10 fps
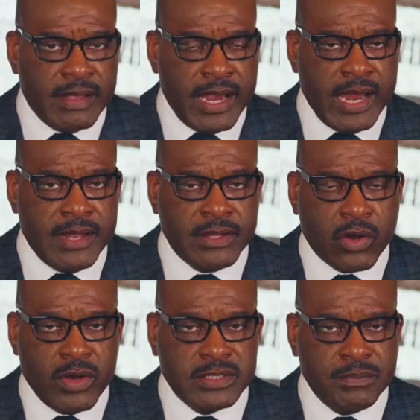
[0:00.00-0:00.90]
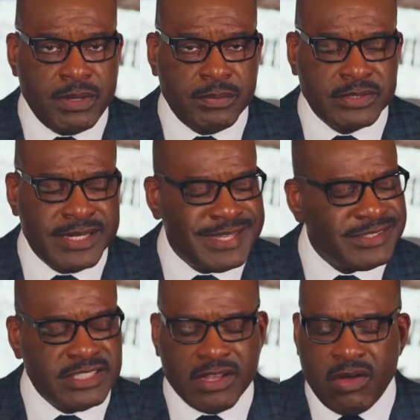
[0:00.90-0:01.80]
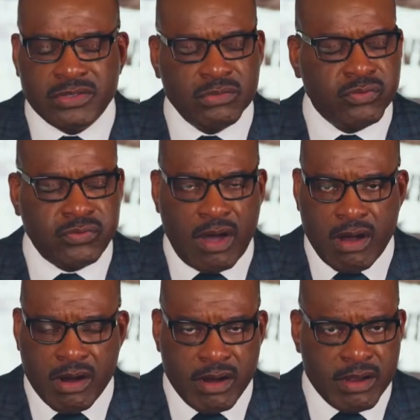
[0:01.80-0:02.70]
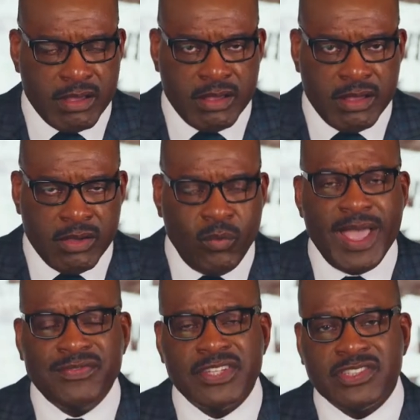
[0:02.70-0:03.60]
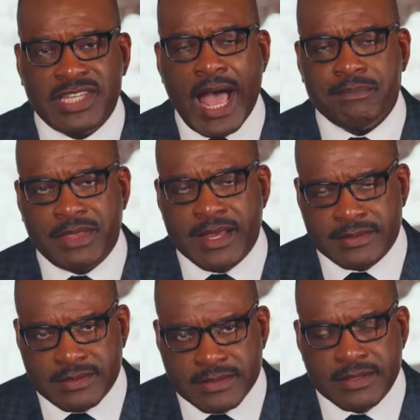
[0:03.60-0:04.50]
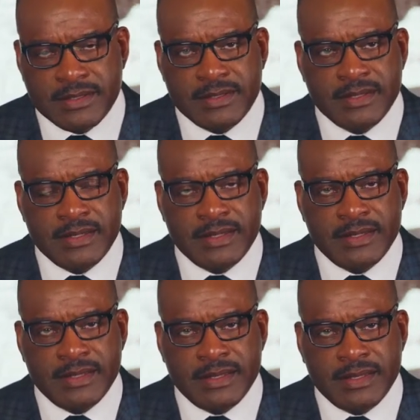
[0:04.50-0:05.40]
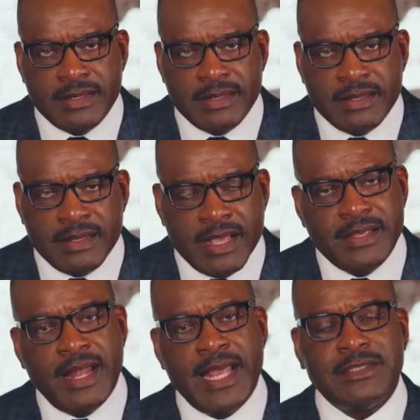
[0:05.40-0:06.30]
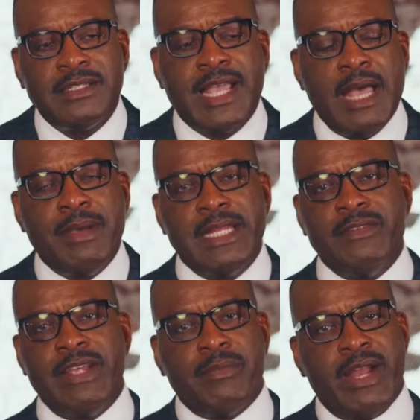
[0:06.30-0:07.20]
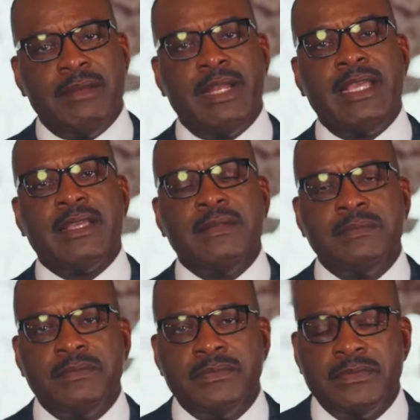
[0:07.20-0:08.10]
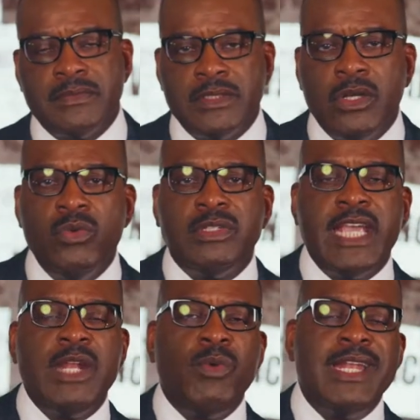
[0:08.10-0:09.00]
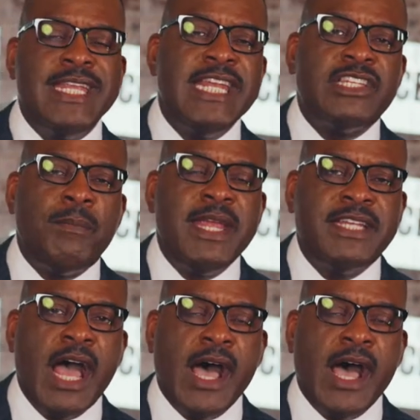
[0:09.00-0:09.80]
And the Christian people said, this has gone too far. We have to stop this. And they elected a guy by the name of Abraham Lincoln, who did what needed to be done